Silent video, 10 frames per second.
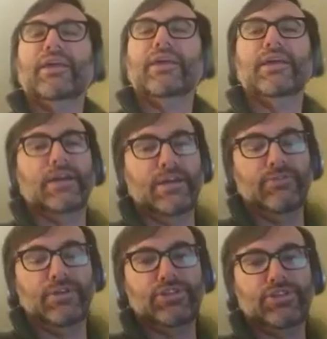
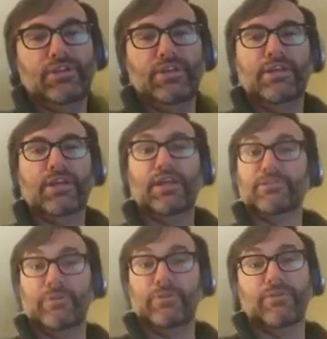Irish
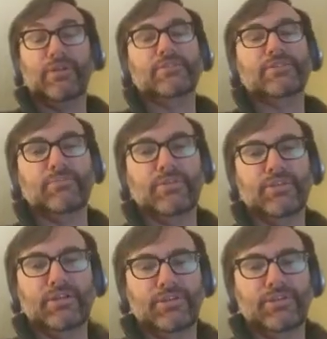experience and
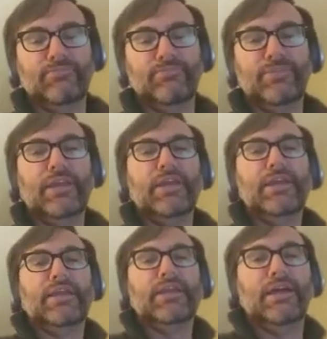mythology.
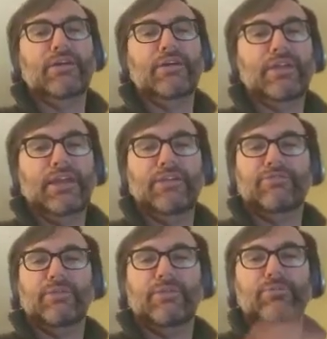Now, if I
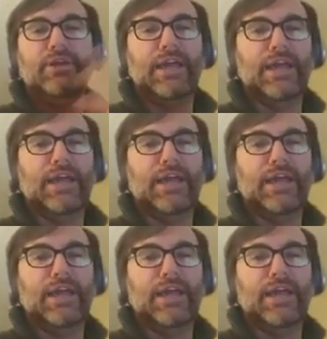were to ask